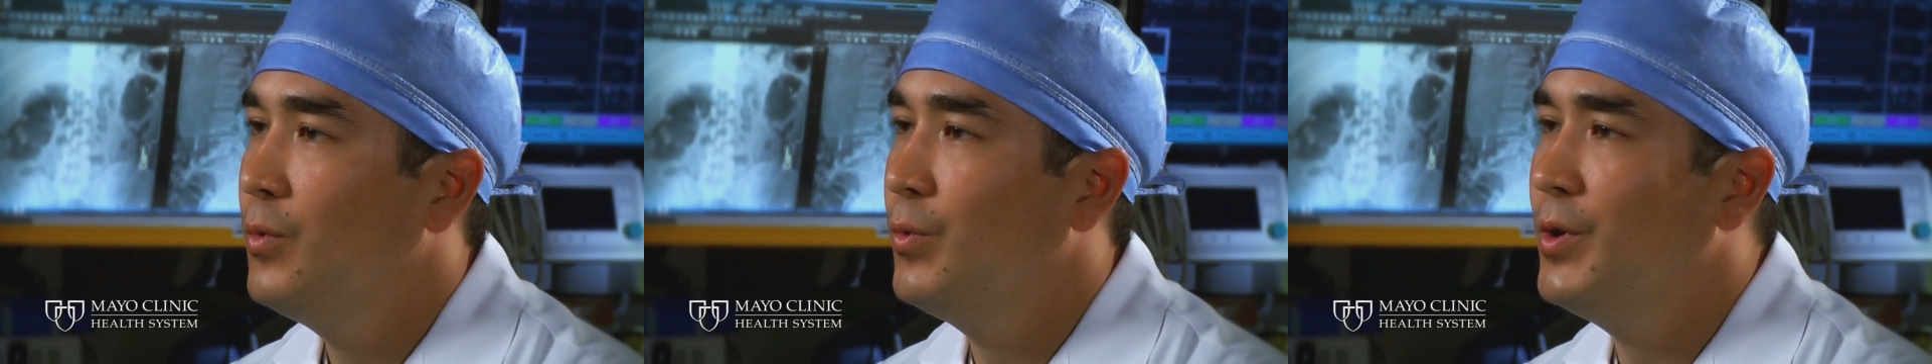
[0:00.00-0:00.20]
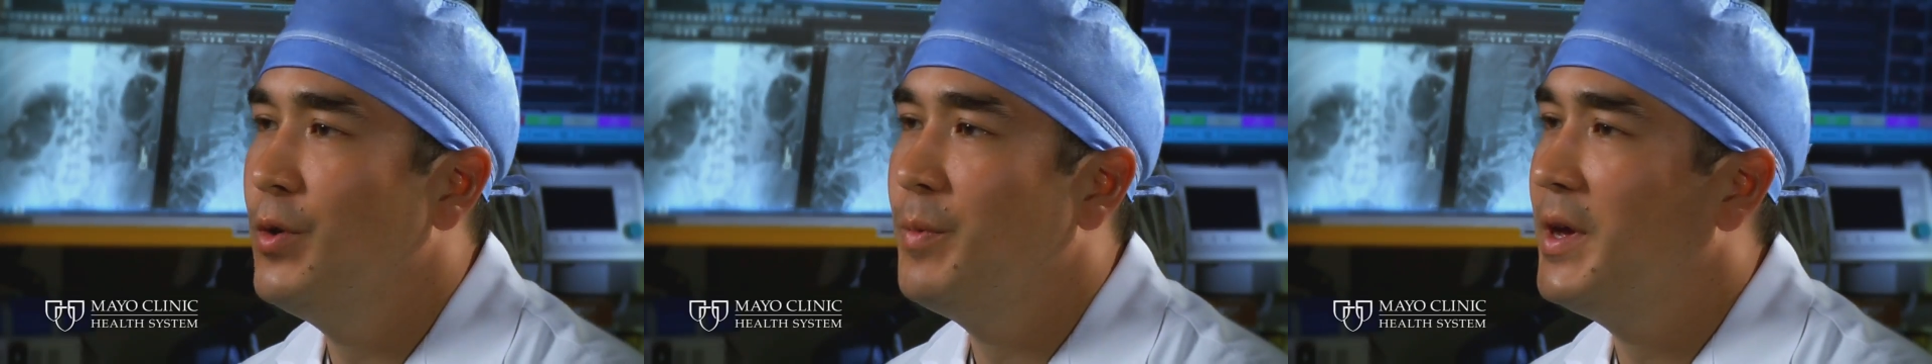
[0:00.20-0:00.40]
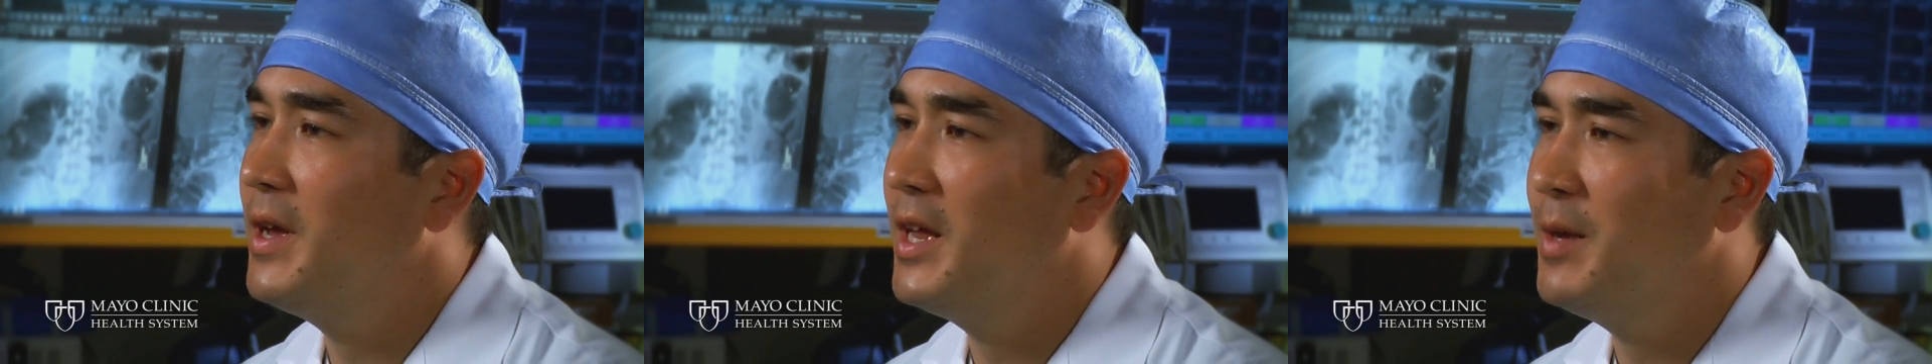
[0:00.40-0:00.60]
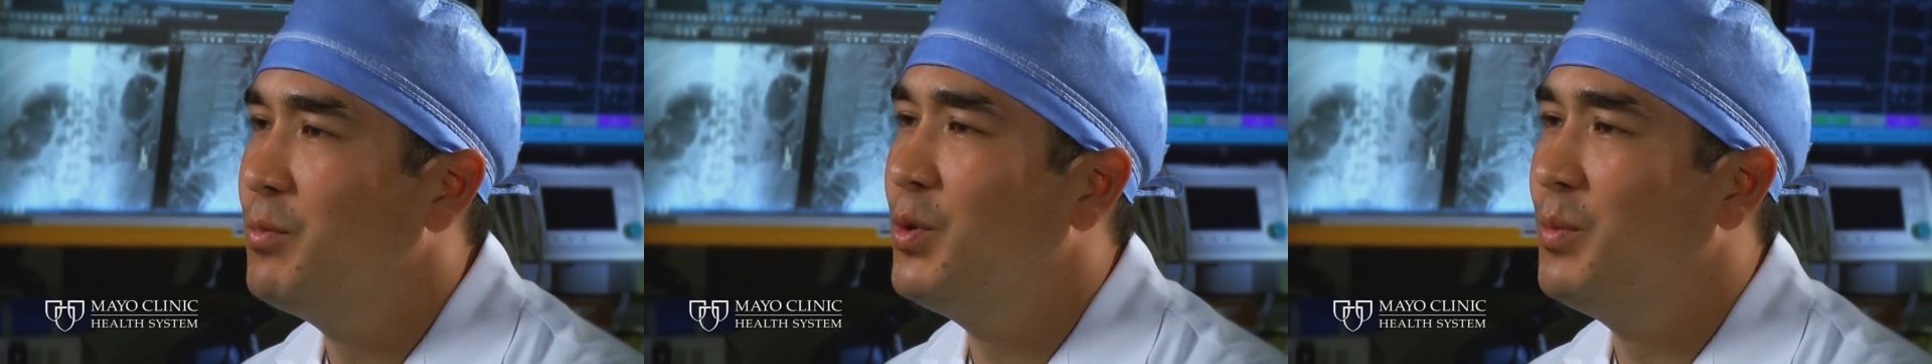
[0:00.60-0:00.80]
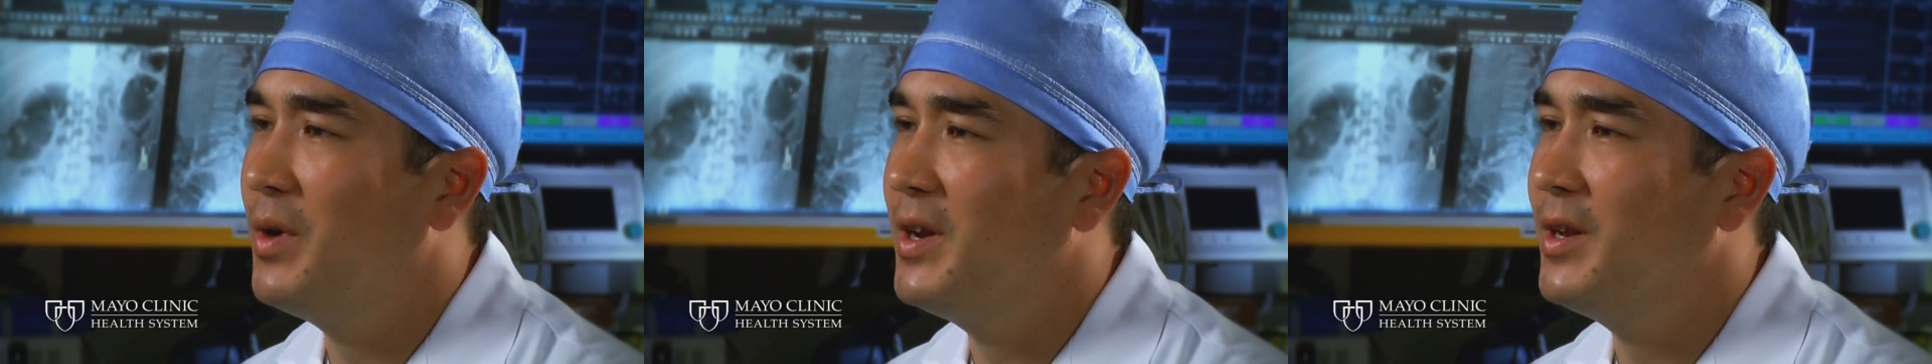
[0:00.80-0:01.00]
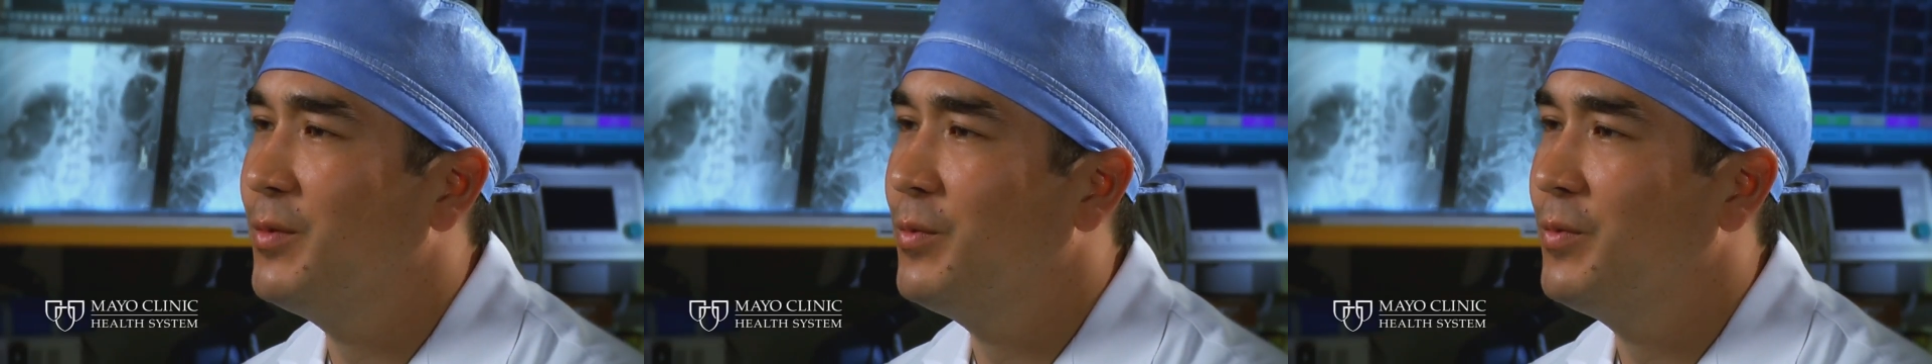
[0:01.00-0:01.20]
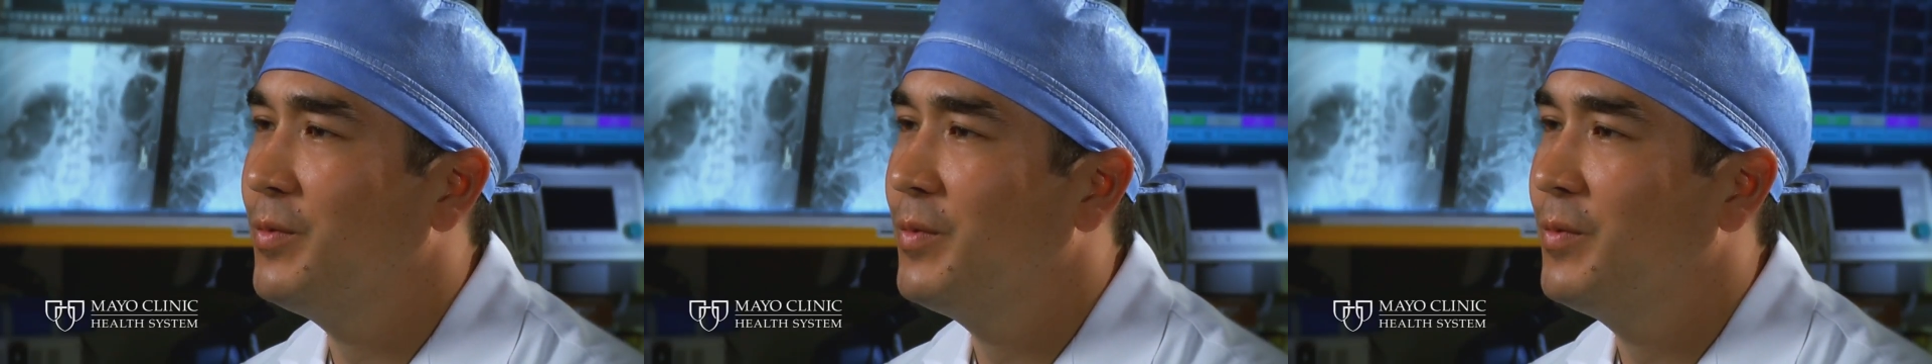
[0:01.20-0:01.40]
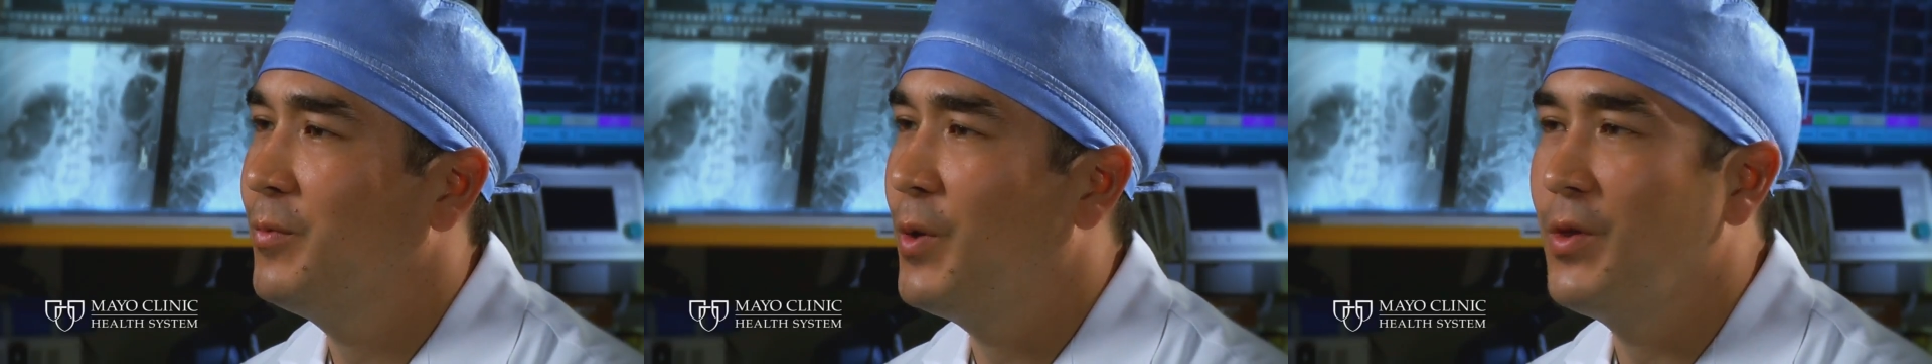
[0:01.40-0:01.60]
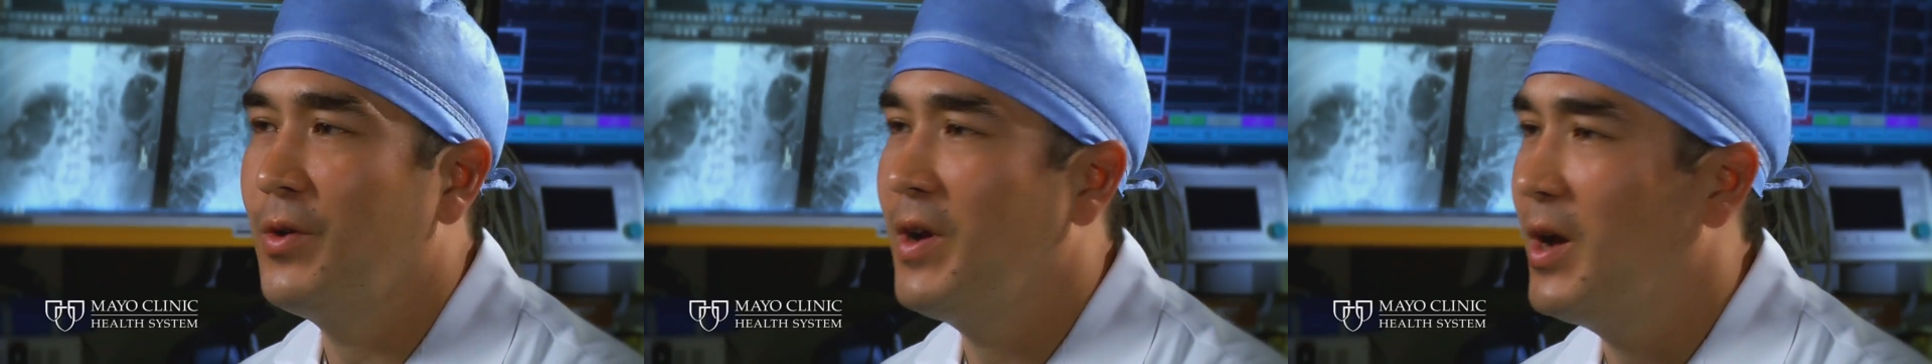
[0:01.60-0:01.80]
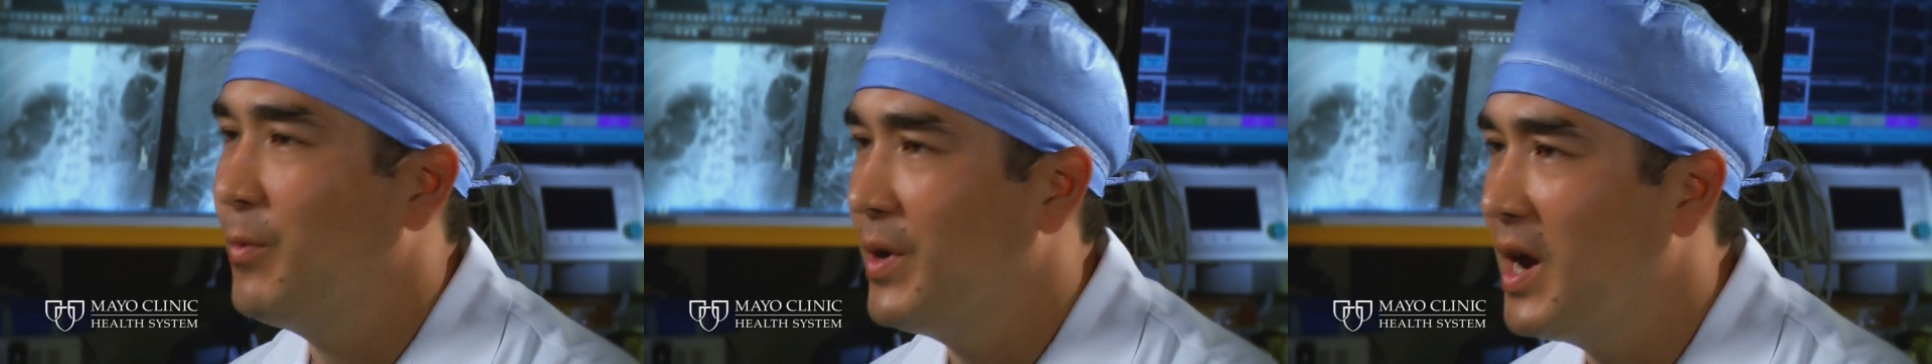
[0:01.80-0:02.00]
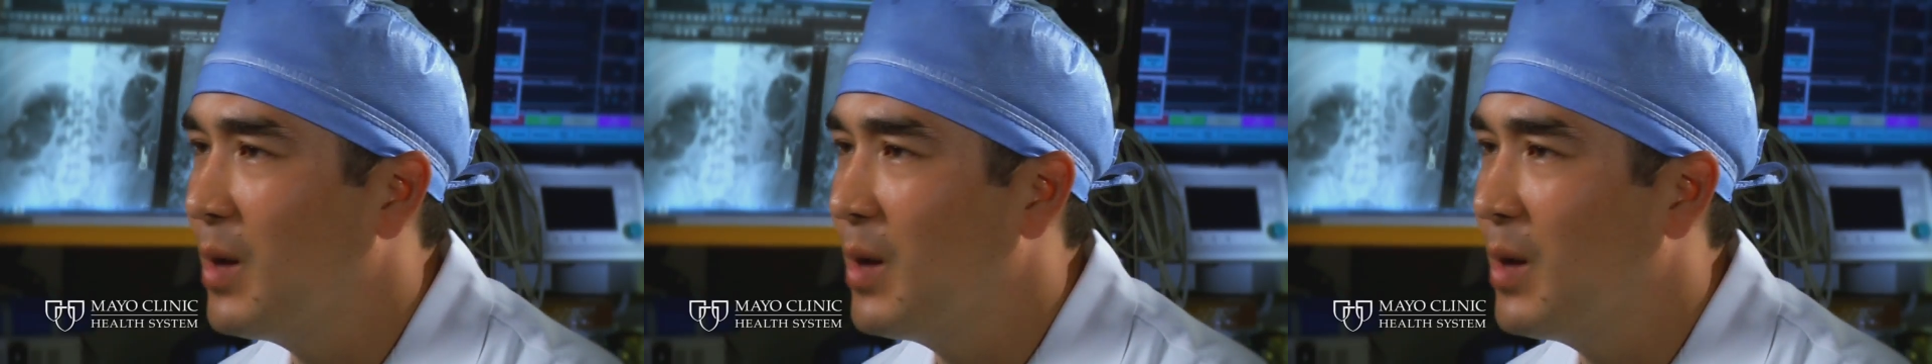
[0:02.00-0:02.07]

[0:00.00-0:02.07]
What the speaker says: we don't make any more money whether or not we